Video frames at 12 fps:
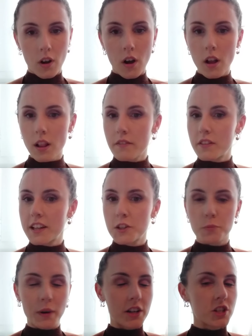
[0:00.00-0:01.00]
All of the
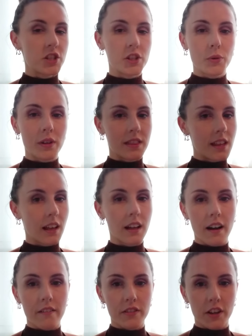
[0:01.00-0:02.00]
expressions you can think
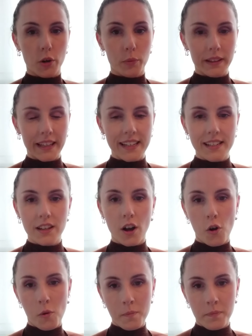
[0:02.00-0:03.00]
of that are related to
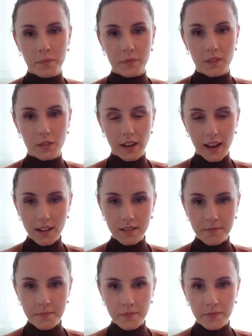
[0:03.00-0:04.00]
home, okay?
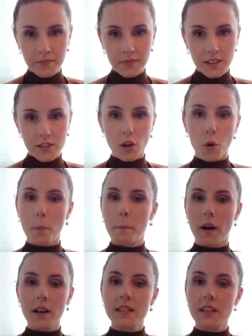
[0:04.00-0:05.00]
So
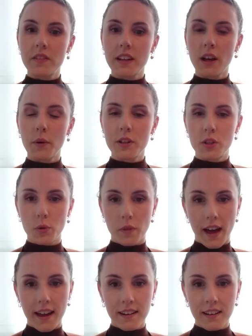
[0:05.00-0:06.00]
pause the video and do
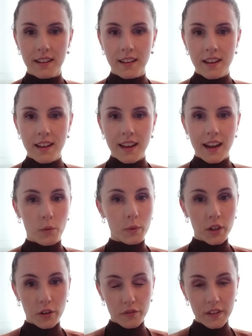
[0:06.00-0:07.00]
that. And
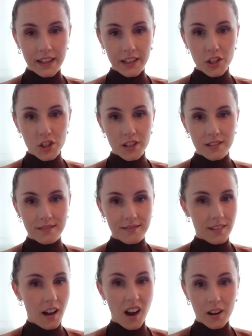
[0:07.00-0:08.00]
when you're finished,
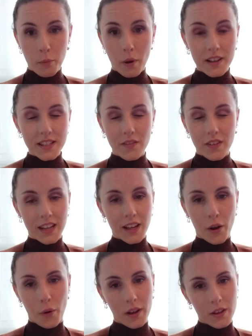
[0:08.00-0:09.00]
unpause the
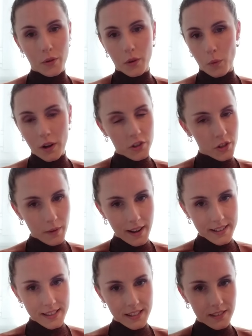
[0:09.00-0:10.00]
video and you can watch the
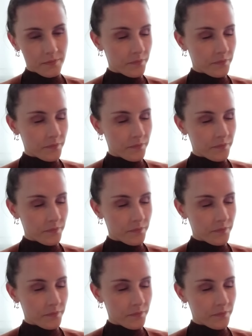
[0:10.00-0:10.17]
rest.